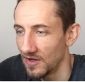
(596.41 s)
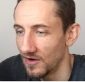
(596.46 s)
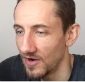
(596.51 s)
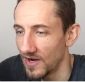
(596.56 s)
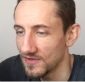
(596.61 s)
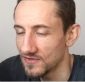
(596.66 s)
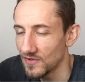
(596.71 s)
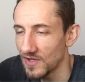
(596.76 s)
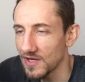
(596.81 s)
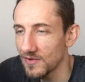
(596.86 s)

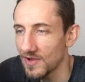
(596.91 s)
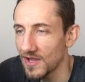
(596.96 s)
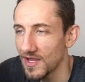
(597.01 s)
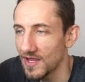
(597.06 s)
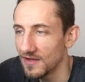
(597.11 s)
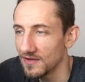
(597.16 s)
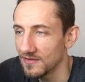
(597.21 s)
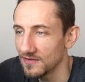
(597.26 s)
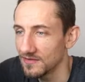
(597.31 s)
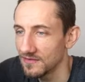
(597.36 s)
All right, so
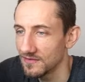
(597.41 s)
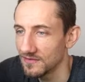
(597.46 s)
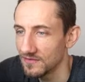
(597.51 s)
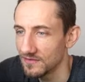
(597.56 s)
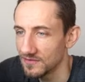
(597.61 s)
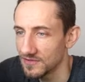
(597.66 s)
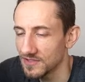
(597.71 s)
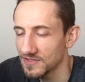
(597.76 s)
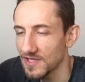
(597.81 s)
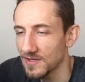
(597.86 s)
anyway,
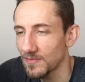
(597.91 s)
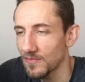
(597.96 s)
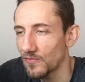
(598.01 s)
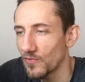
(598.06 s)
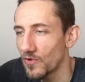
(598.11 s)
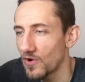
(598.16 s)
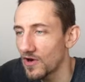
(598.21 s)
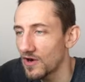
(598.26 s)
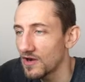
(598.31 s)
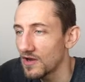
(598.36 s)
just like
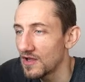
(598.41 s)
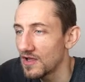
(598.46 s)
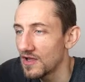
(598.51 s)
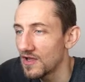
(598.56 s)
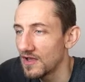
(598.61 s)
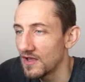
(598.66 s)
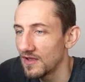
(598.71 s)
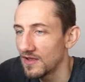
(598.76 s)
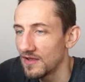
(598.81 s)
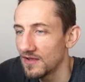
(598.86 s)
before,